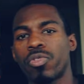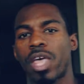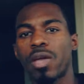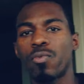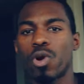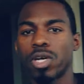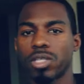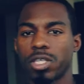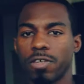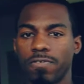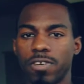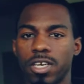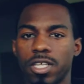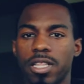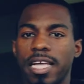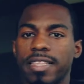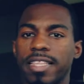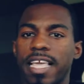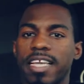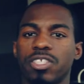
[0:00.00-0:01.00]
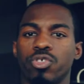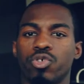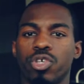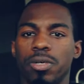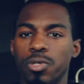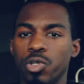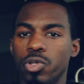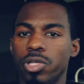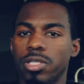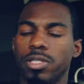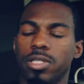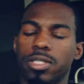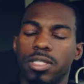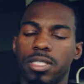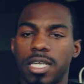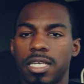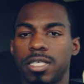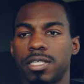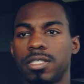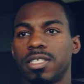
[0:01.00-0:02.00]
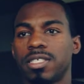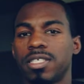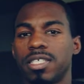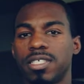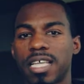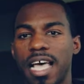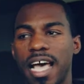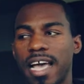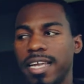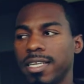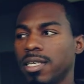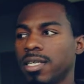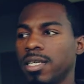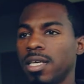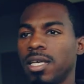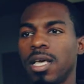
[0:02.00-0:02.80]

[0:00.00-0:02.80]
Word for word: they want to feel like they contributed to, to society.